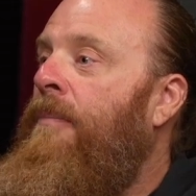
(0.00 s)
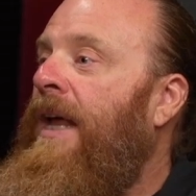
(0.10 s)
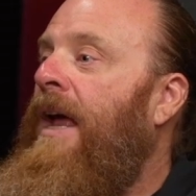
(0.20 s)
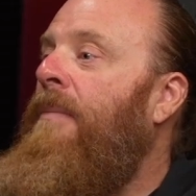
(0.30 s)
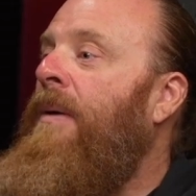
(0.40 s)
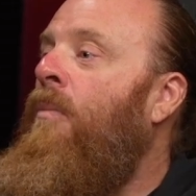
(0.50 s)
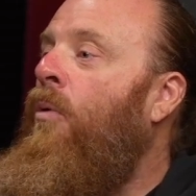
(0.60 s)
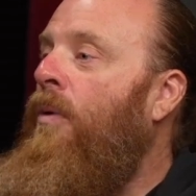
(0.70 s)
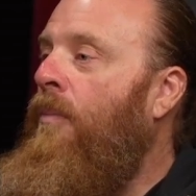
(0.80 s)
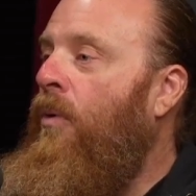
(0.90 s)
becoming
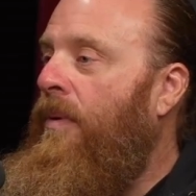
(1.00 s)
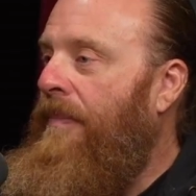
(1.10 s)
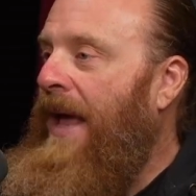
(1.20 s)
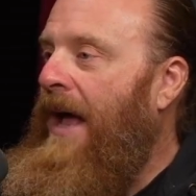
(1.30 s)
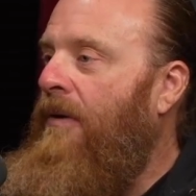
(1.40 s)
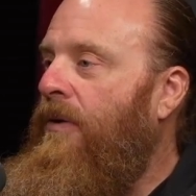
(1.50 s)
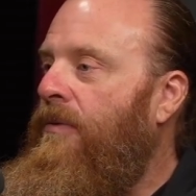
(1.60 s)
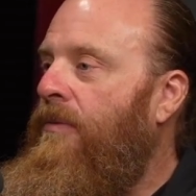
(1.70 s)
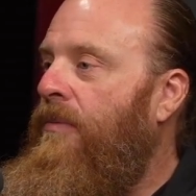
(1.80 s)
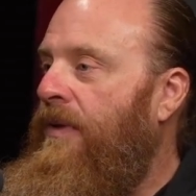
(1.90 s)
more and more
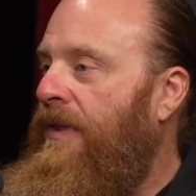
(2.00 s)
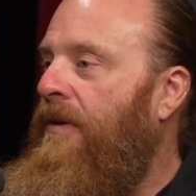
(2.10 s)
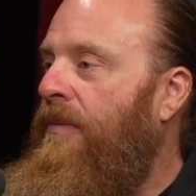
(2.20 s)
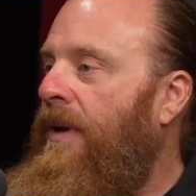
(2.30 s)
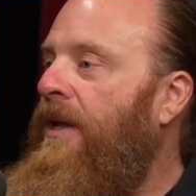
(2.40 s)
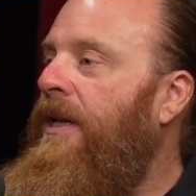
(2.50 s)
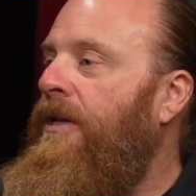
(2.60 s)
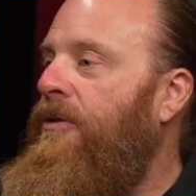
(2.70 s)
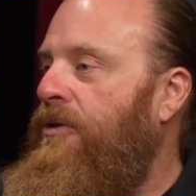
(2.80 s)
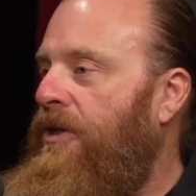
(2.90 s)
empowered with their
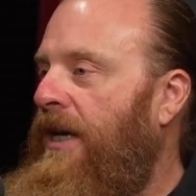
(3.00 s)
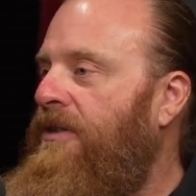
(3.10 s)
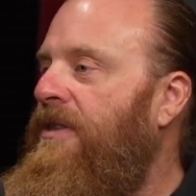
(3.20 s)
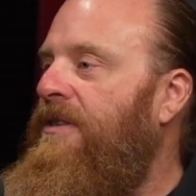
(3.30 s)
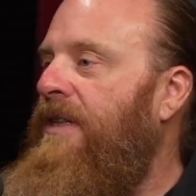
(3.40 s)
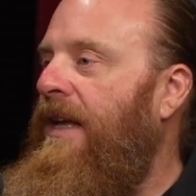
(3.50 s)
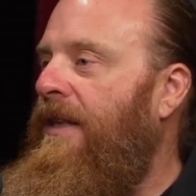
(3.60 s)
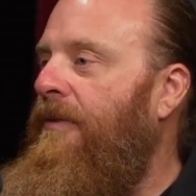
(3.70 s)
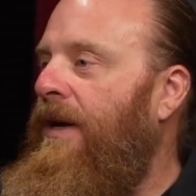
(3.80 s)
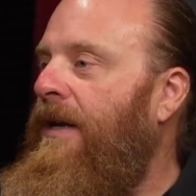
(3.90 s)
ability to change the
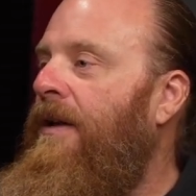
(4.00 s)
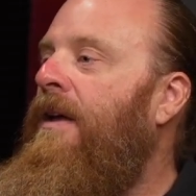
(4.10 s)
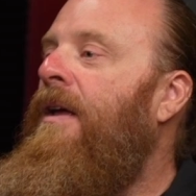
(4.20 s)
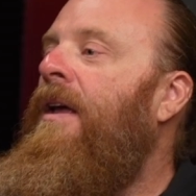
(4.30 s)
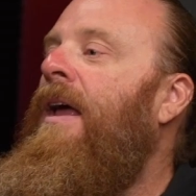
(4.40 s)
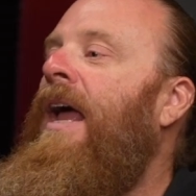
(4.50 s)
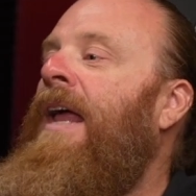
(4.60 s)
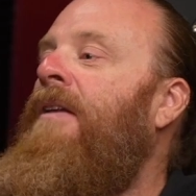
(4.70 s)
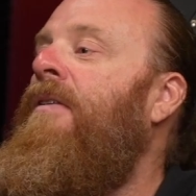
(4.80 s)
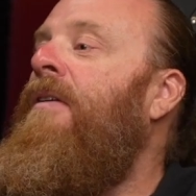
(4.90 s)
state they're in.
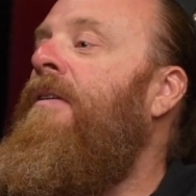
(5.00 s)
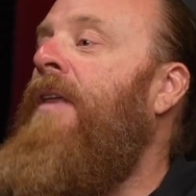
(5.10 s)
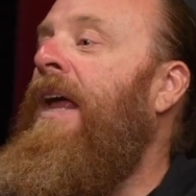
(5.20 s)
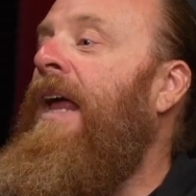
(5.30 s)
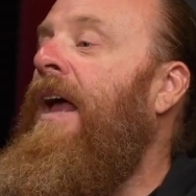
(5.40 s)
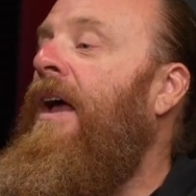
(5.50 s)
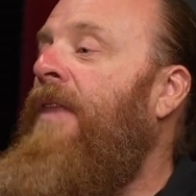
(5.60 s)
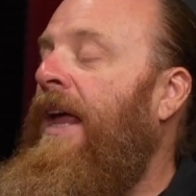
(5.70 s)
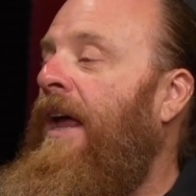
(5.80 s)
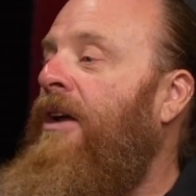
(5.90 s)
And
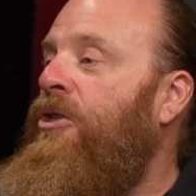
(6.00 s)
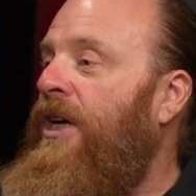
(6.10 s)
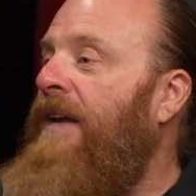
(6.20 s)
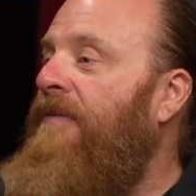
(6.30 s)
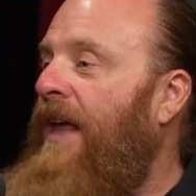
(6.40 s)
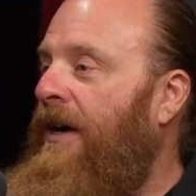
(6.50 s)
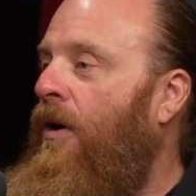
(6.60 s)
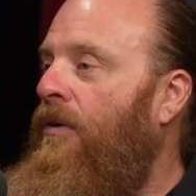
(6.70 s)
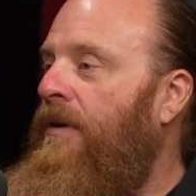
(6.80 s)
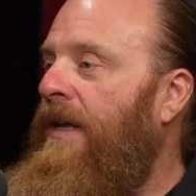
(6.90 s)
they achieve that
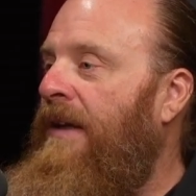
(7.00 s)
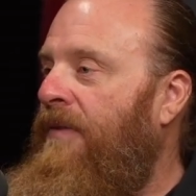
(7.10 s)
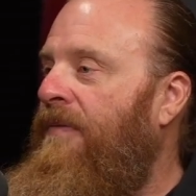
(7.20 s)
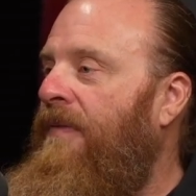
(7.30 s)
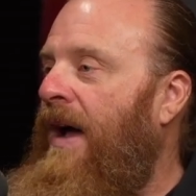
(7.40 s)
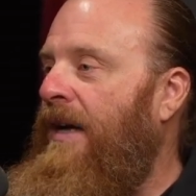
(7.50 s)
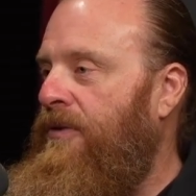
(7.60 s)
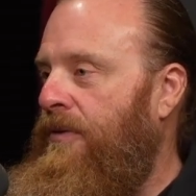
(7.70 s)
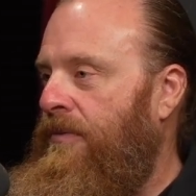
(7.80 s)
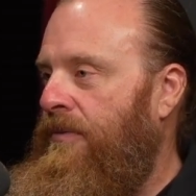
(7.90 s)
goal even
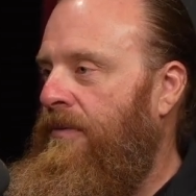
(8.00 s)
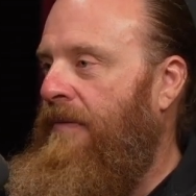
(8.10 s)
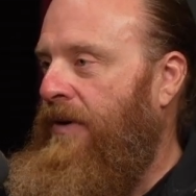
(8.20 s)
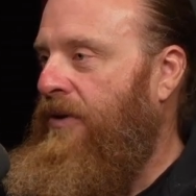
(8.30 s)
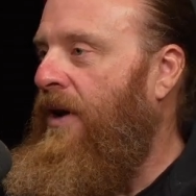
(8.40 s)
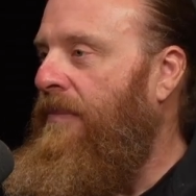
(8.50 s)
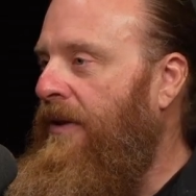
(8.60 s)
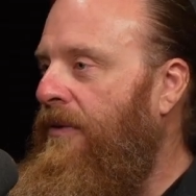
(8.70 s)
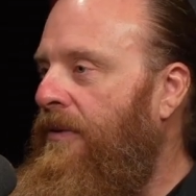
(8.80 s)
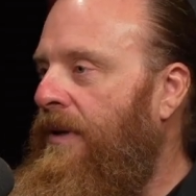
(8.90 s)
faster every time
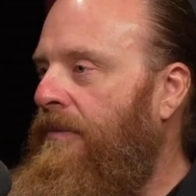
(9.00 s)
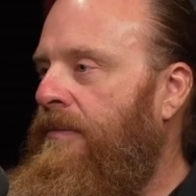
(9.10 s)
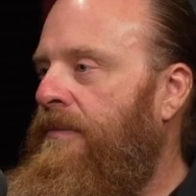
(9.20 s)
they do it.